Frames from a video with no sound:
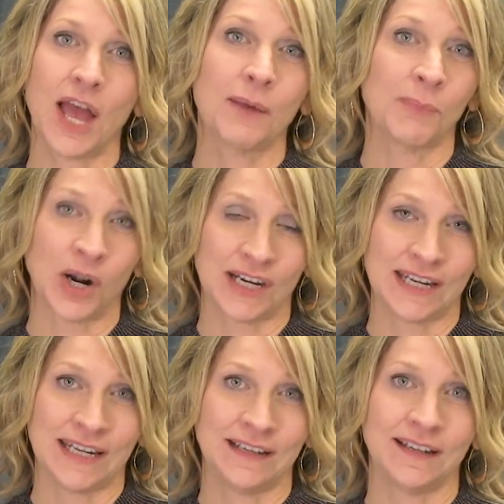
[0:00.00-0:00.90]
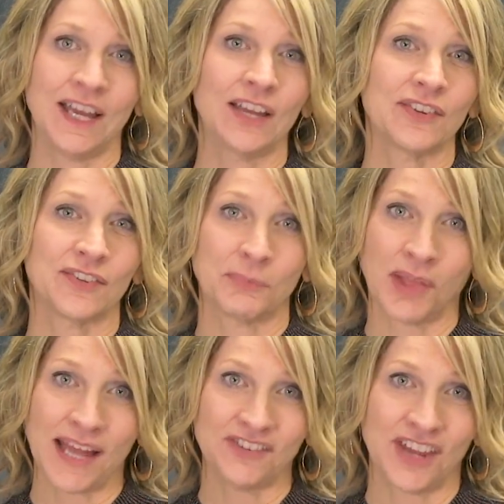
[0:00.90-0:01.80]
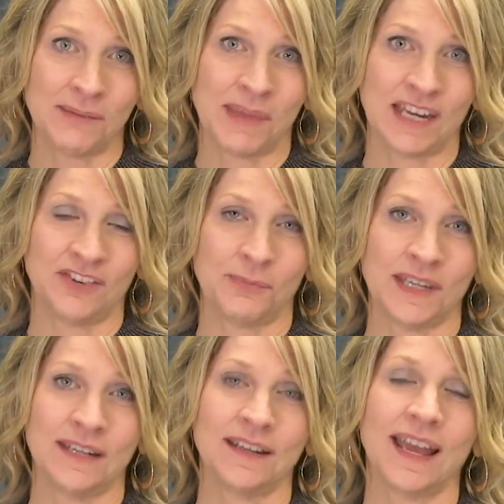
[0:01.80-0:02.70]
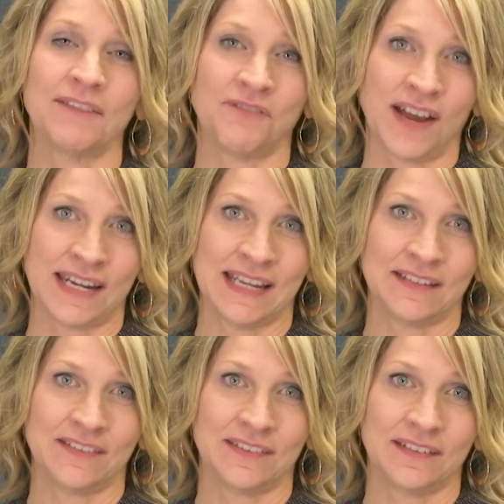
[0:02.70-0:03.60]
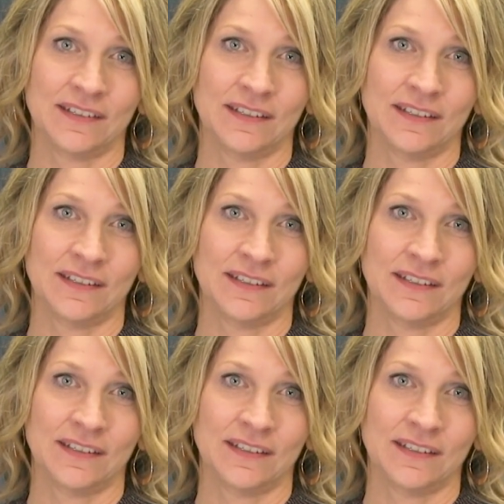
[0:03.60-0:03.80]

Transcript: marketing, supply chain management, and finance.